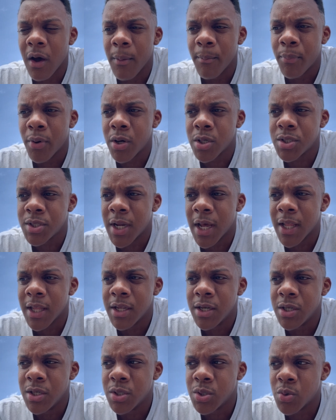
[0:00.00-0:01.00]

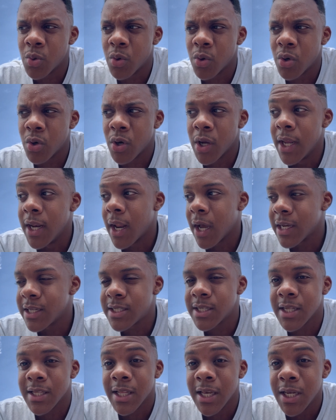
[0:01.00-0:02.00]
personality disorder in
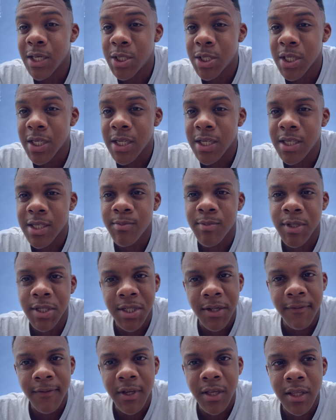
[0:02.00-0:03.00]
isolation
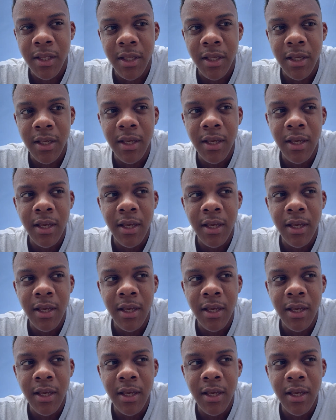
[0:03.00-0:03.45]
specifically